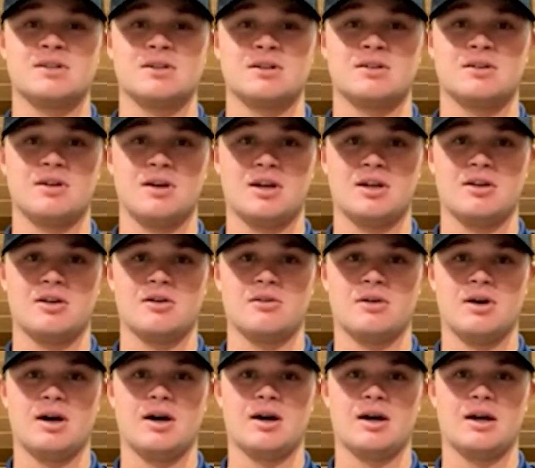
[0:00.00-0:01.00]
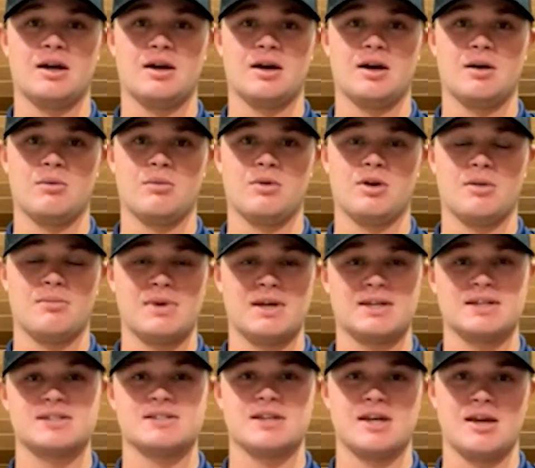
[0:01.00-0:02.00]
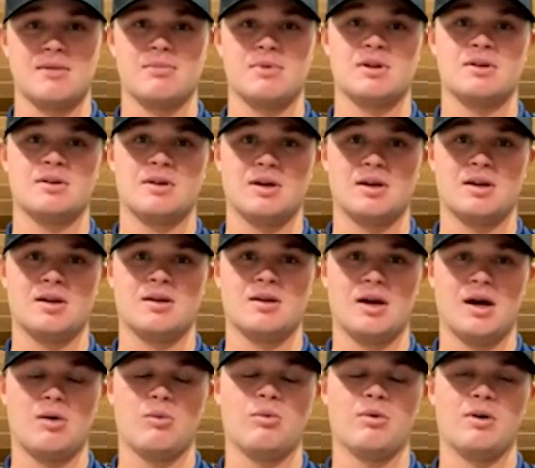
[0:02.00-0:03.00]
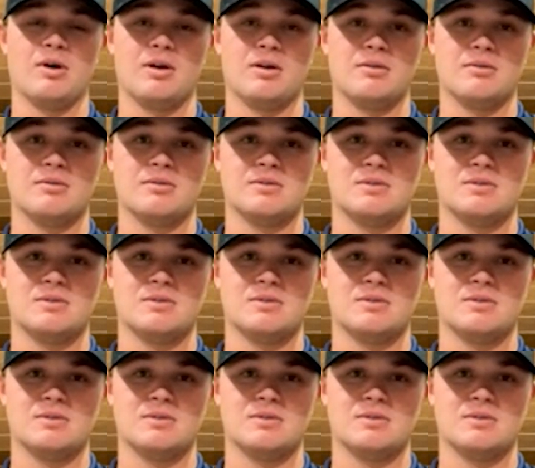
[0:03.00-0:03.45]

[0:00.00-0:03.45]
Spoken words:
and I want to make a statement, and I want